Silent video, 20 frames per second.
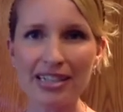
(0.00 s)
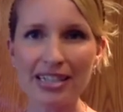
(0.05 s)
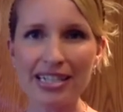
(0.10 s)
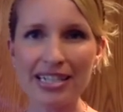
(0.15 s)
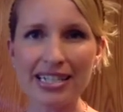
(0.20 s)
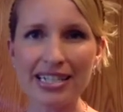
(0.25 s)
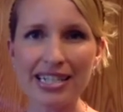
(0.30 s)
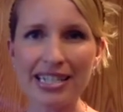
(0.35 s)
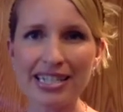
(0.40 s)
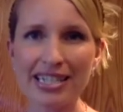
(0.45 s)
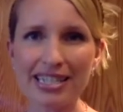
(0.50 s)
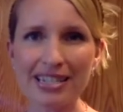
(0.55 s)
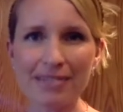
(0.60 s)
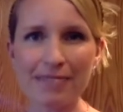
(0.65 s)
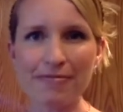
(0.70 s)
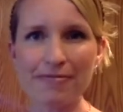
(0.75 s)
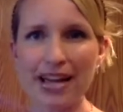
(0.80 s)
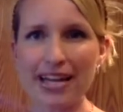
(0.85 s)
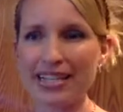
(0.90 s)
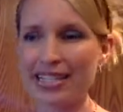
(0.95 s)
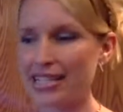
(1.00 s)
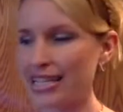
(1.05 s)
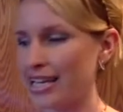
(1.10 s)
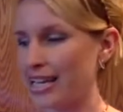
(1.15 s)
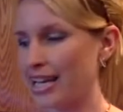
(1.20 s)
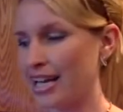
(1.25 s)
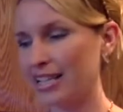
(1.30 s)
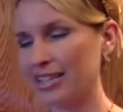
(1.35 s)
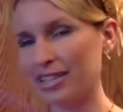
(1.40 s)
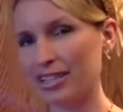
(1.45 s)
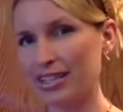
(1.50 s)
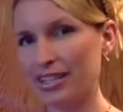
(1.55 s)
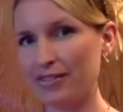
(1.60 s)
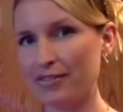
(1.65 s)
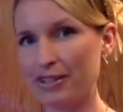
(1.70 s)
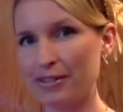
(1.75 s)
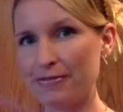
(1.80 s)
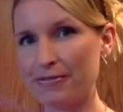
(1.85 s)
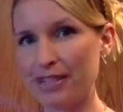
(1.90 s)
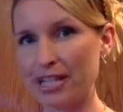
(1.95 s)
It doesn't affect the color of
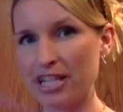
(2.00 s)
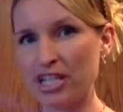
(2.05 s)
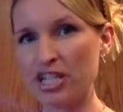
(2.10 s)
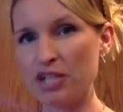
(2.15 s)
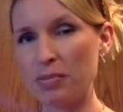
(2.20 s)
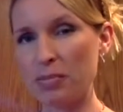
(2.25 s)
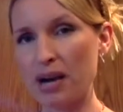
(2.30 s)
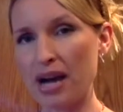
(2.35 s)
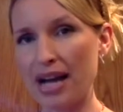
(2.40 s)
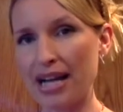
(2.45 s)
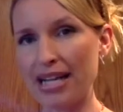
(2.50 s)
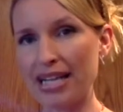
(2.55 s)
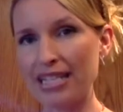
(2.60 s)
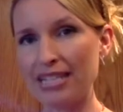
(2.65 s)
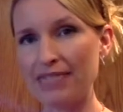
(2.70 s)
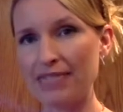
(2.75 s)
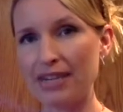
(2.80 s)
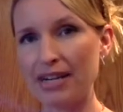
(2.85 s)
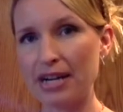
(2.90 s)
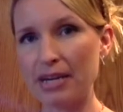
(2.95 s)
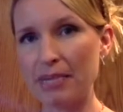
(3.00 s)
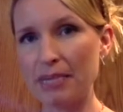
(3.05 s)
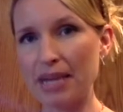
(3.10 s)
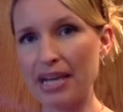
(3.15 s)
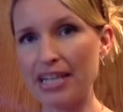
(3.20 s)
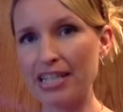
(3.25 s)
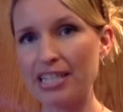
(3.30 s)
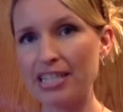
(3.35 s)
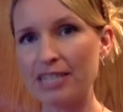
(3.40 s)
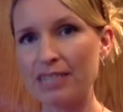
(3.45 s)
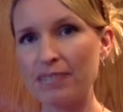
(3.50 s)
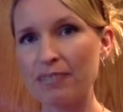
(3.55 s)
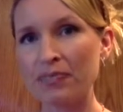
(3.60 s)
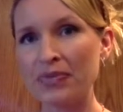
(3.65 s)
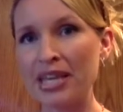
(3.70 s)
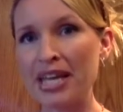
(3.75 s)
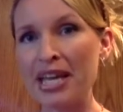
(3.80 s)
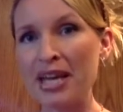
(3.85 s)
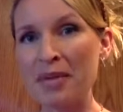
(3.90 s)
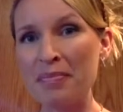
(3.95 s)
your finished product very much,
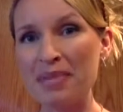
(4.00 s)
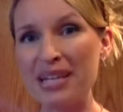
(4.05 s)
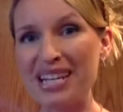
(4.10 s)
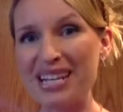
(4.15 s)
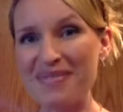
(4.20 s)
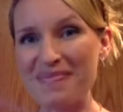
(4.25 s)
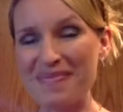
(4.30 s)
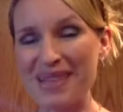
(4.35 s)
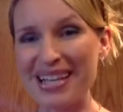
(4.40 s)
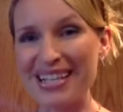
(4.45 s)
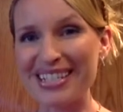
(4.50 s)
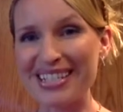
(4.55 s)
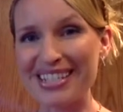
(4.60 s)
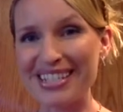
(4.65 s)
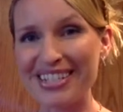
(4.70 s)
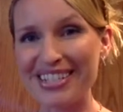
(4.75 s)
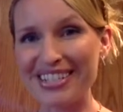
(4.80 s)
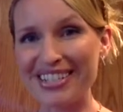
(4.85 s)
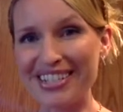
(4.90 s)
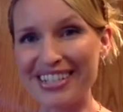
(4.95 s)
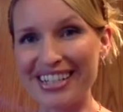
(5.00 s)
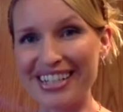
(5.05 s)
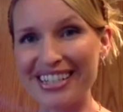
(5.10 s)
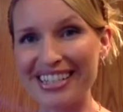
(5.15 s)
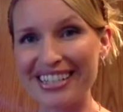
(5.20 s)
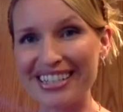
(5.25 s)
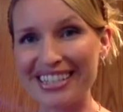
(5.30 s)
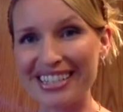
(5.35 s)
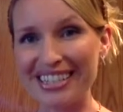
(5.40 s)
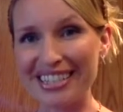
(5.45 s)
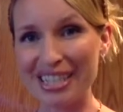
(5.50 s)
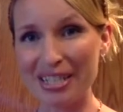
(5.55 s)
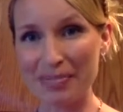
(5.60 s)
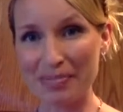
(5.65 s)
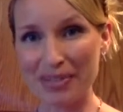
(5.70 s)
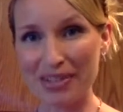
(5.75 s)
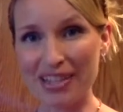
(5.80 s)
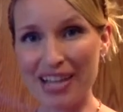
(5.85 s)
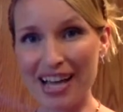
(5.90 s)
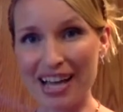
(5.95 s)
but it makes your lip
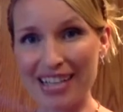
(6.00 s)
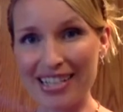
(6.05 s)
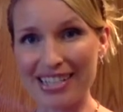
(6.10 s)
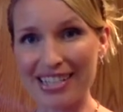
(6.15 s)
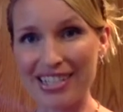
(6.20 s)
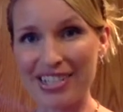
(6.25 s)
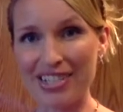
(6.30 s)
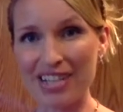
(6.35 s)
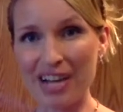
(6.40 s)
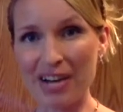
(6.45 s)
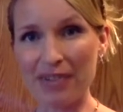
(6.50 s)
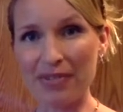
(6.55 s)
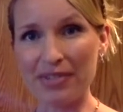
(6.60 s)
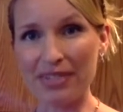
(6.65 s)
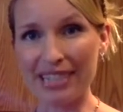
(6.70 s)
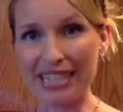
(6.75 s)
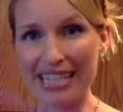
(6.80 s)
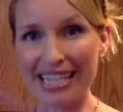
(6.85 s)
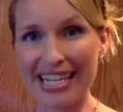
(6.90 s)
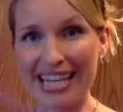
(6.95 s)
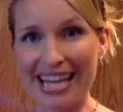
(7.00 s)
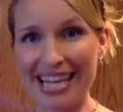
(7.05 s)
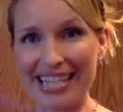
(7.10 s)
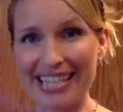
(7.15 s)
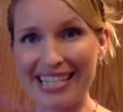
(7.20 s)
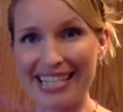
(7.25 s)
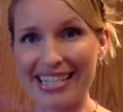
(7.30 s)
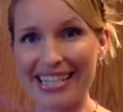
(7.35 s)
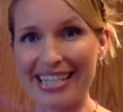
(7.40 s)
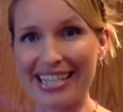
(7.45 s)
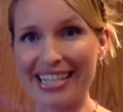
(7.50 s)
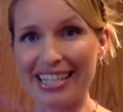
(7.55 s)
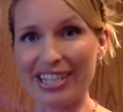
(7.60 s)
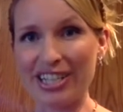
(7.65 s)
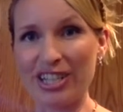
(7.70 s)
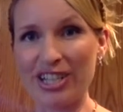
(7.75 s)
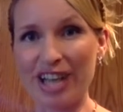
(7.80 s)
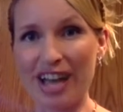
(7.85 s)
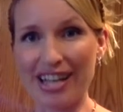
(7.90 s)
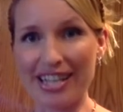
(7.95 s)
gloss turn out really nice and
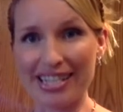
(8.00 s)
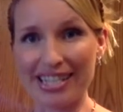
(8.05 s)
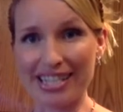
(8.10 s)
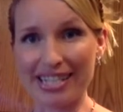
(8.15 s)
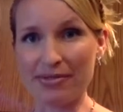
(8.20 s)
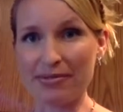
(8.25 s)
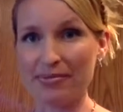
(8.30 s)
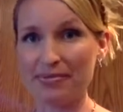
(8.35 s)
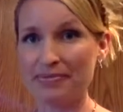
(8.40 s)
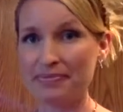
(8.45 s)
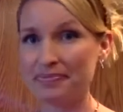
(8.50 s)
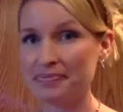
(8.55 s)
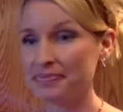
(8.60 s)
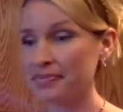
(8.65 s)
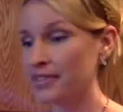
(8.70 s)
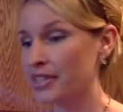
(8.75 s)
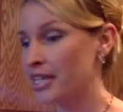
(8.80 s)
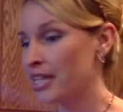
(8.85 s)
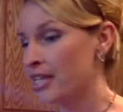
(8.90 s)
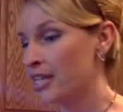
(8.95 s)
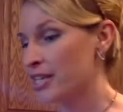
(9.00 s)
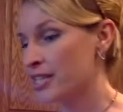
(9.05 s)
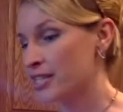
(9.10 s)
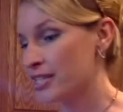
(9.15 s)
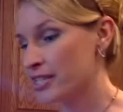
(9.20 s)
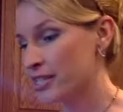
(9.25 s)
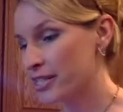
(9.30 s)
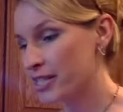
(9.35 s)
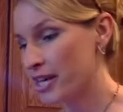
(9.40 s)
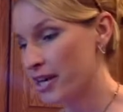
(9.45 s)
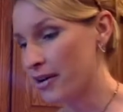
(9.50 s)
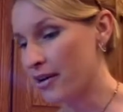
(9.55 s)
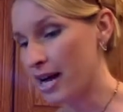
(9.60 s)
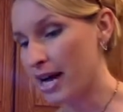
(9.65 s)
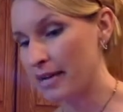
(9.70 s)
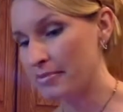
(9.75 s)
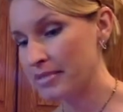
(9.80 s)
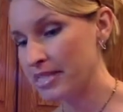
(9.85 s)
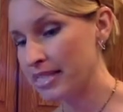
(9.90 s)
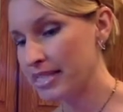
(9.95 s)
glossy. So
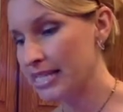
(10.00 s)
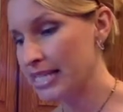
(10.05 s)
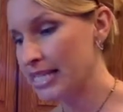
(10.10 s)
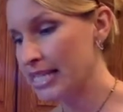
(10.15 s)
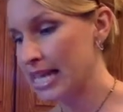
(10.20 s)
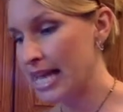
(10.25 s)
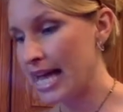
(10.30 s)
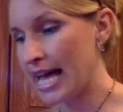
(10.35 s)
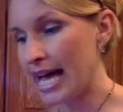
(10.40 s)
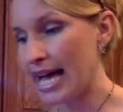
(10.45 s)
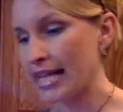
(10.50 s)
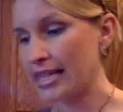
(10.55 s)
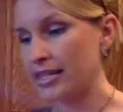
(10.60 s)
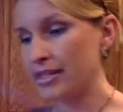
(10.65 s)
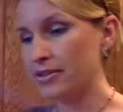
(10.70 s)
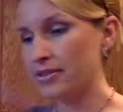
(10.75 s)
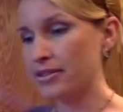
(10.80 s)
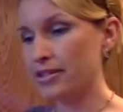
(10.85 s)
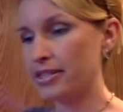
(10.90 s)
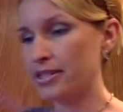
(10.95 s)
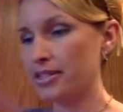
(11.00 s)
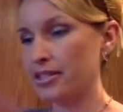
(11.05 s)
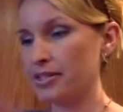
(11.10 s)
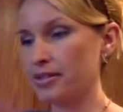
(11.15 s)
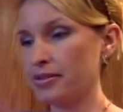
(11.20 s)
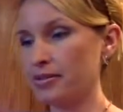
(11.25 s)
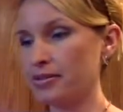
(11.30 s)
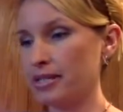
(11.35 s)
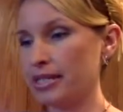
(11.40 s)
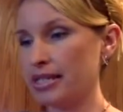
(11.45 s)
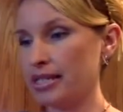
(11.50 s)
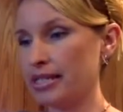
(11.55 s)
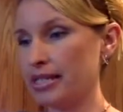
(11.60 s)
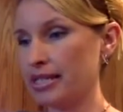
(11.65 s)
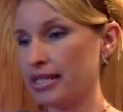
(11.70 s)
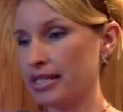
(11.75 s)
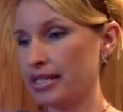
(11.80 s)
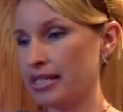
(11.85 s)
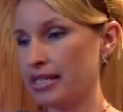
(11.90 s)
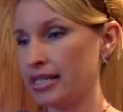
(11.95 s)
I'm just going to add those two,
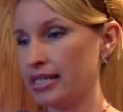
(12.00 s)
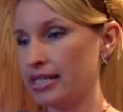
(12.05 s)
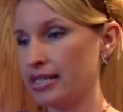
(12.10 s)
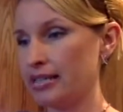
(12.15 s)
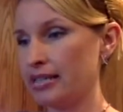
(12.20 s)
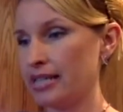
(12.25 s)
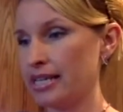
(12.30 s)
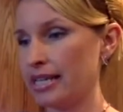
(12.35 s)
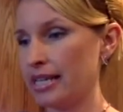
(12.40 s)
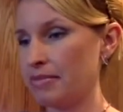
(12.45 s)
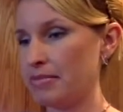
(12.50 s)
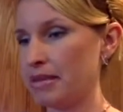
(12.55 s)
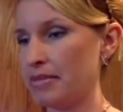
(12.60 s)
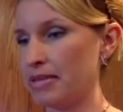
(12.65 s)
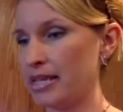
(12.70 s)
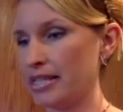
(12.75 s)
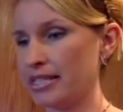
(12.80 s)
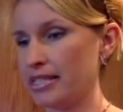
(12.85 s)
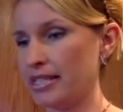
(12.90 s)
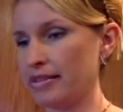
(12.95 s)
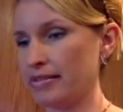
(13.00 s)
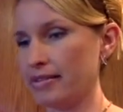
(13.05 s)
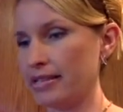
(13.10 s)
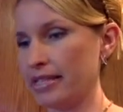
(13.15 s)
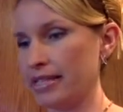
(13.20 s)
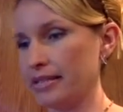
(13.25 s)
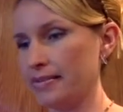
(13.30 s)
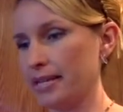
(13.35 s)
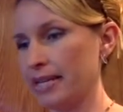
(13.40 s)
and maybe I should do it this way.